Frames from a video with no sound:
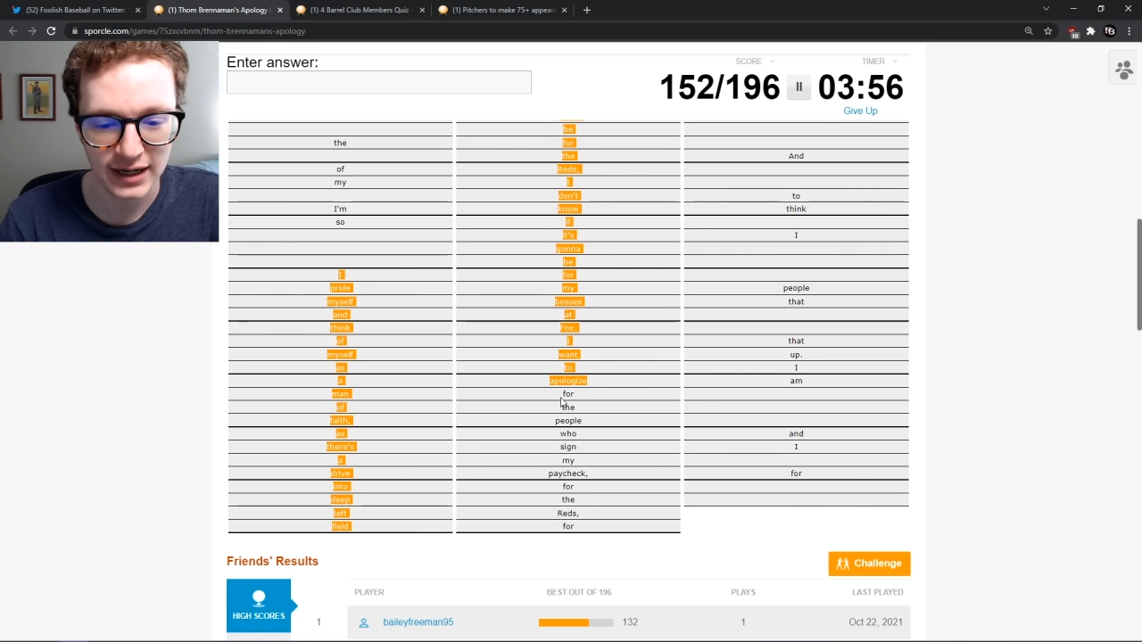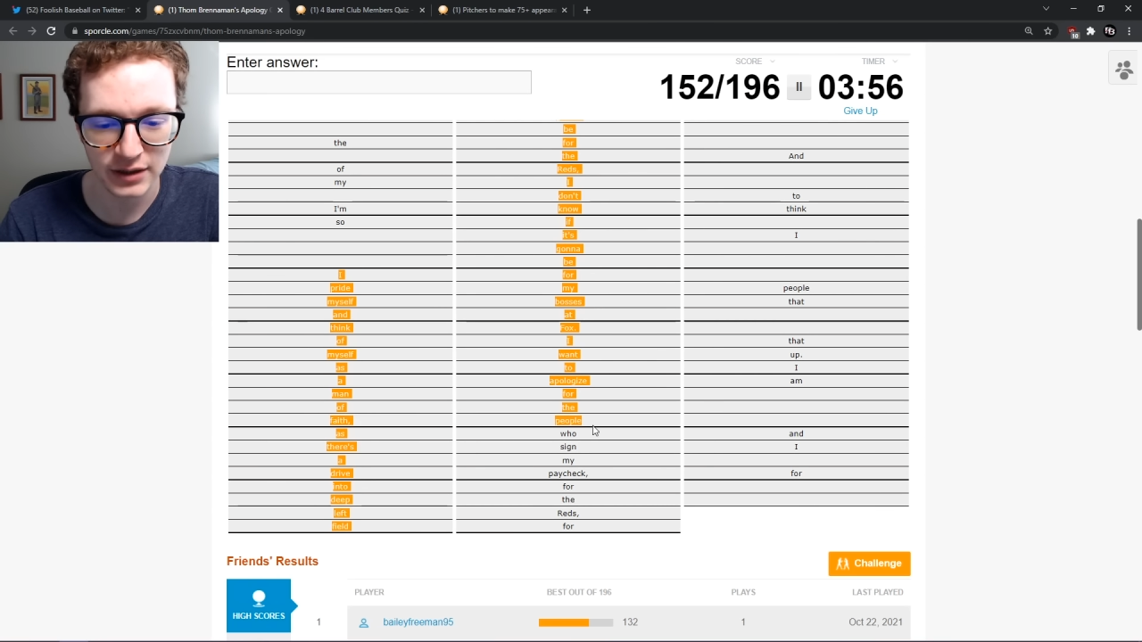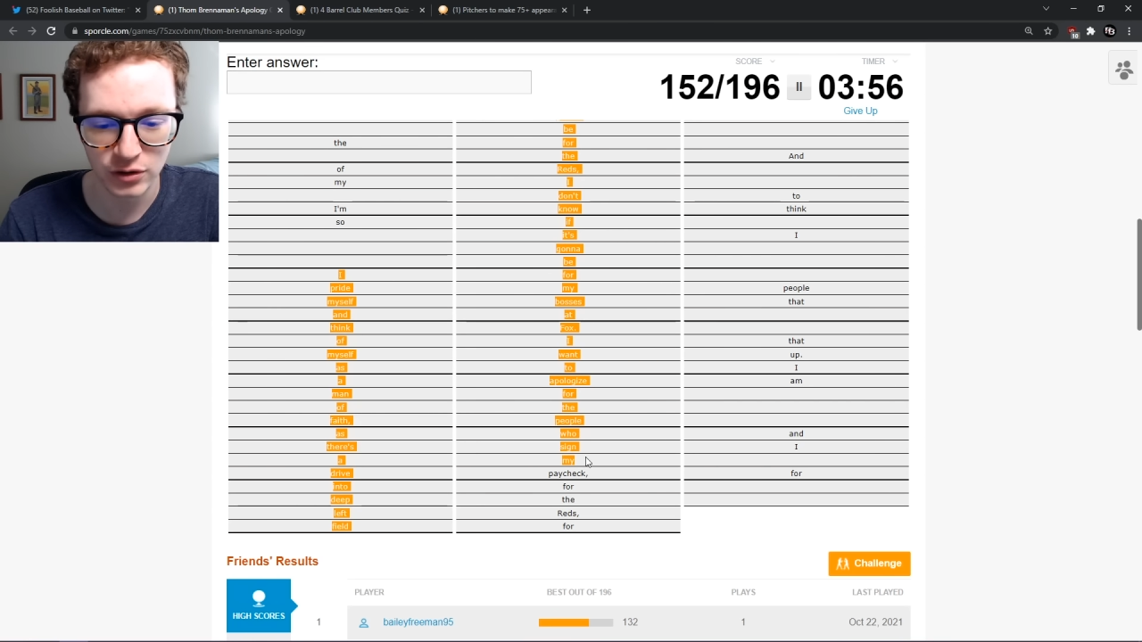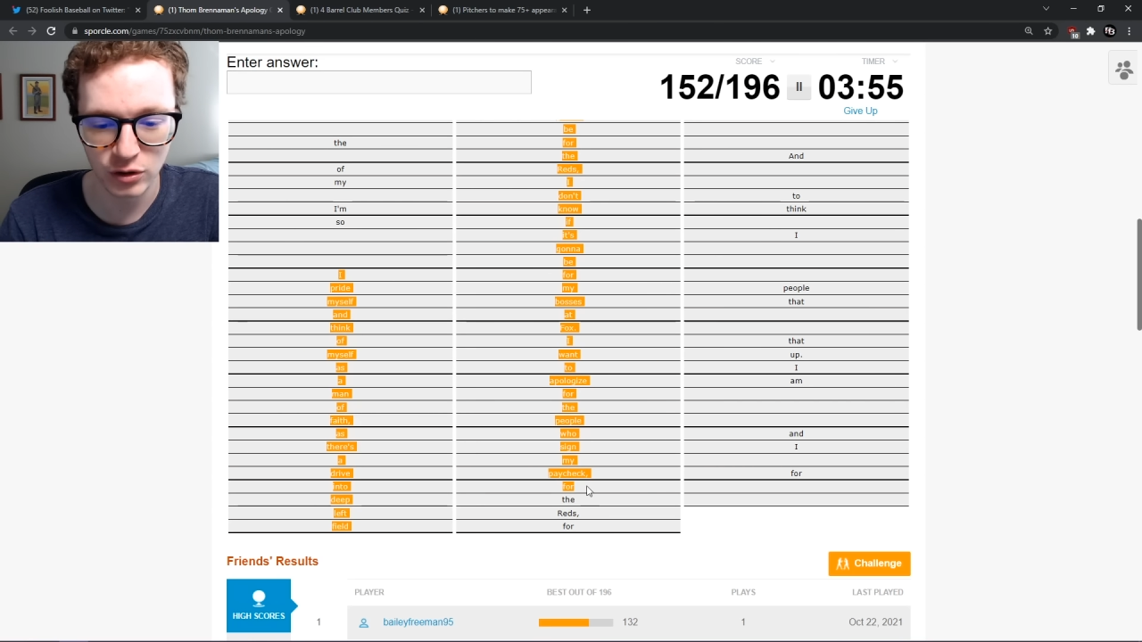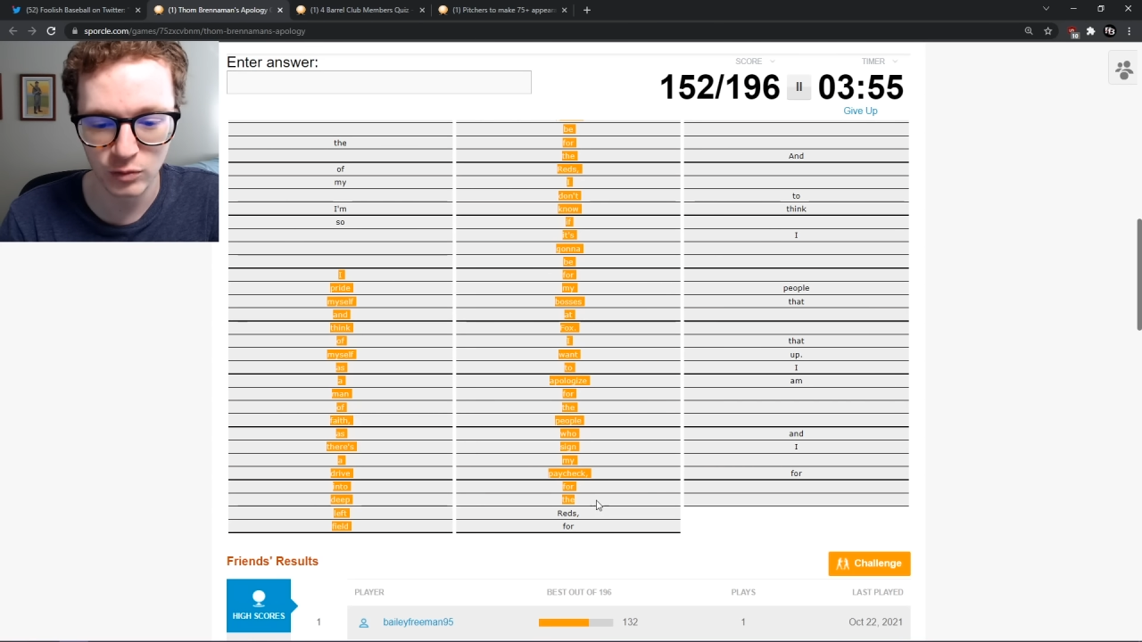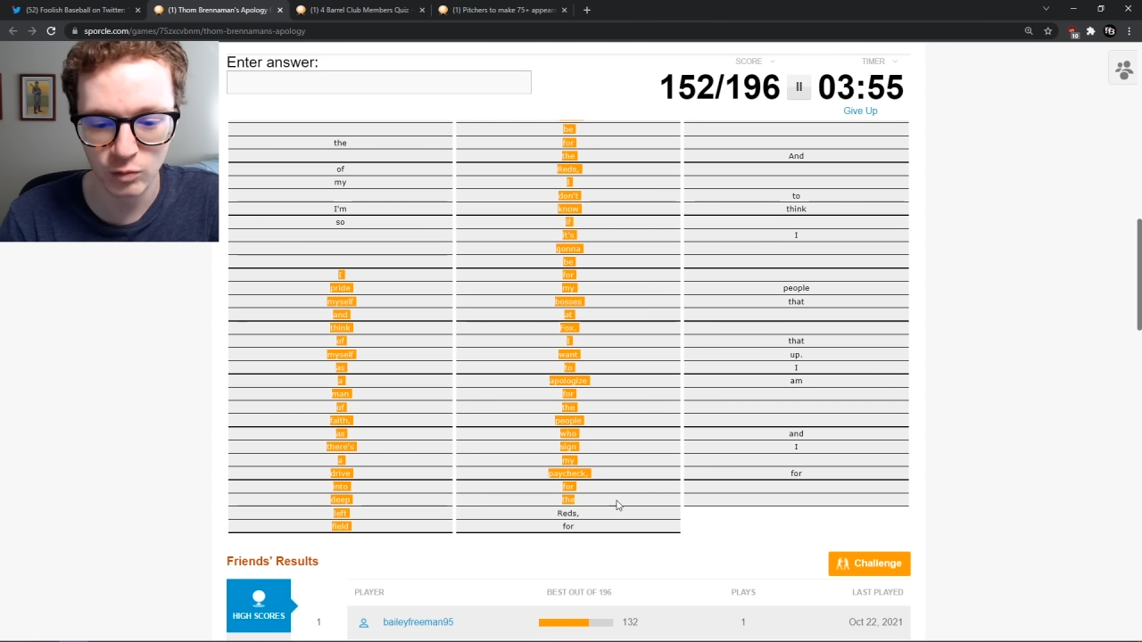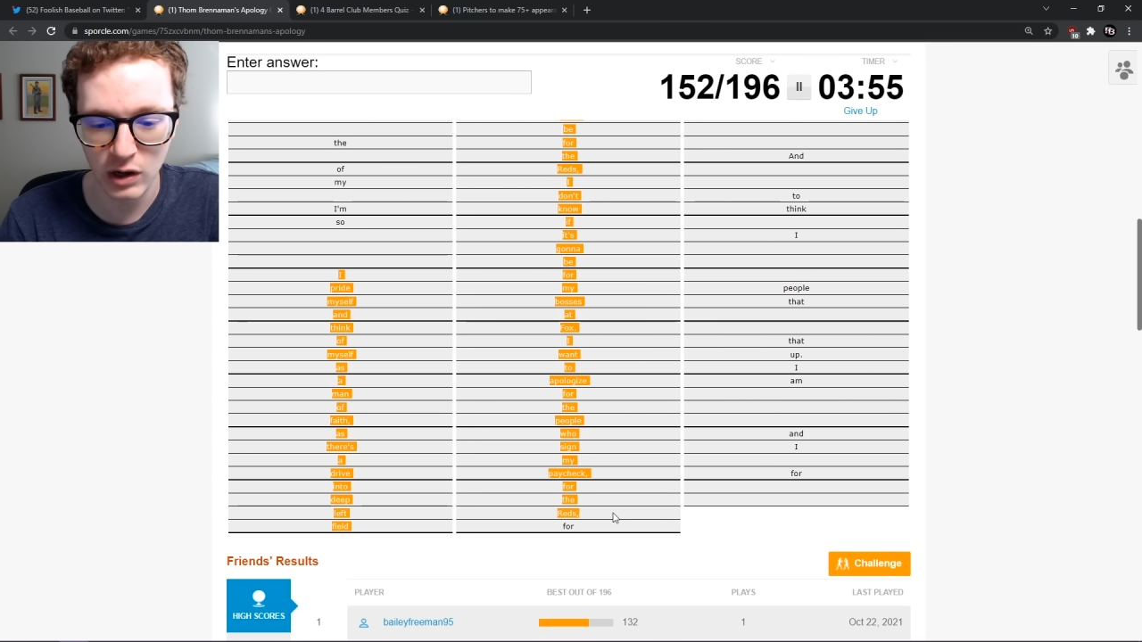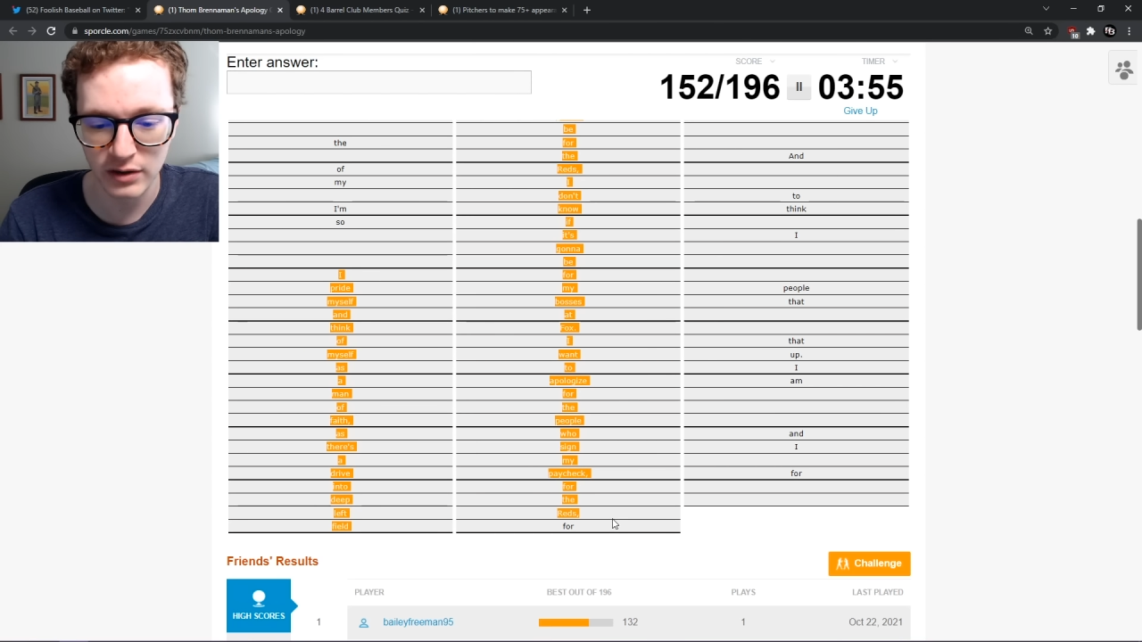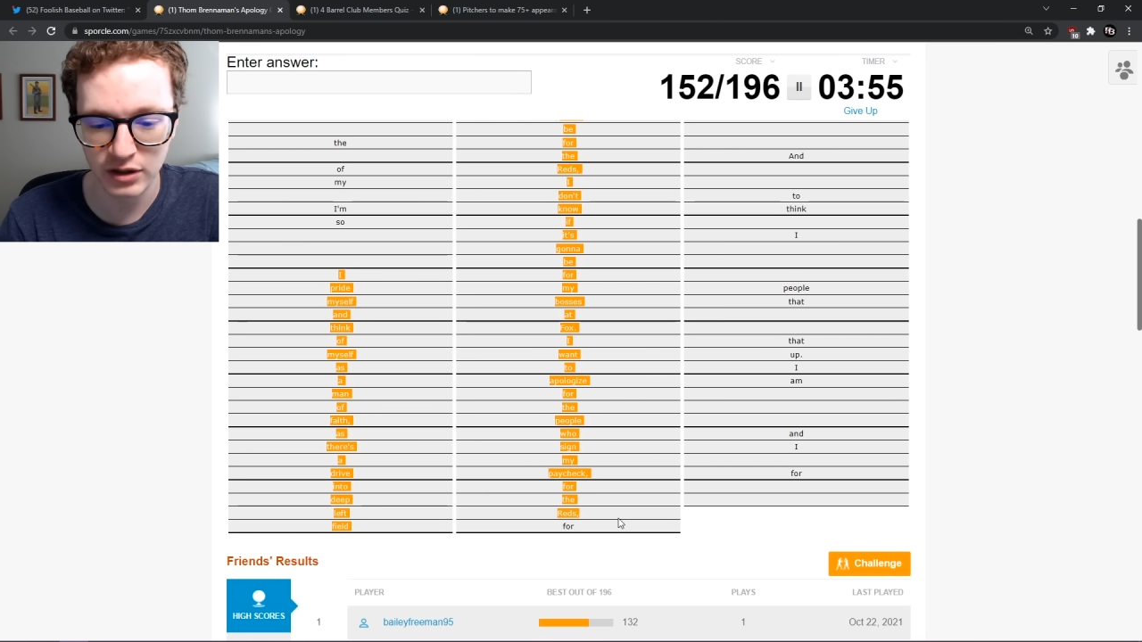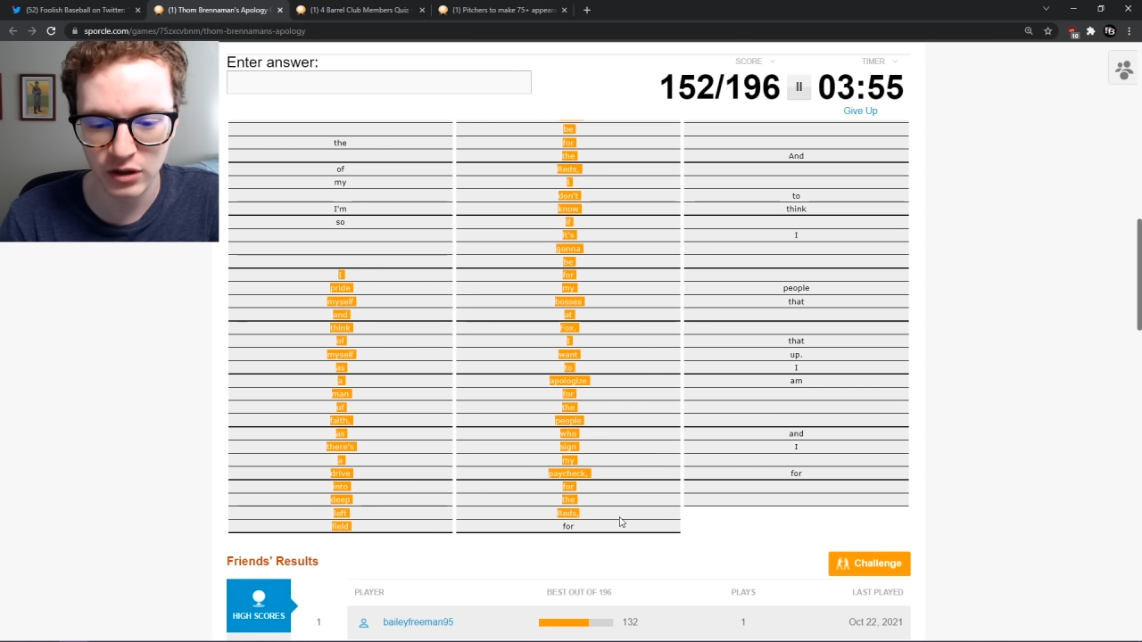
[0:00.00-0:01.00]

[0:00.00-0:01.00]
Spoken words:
good run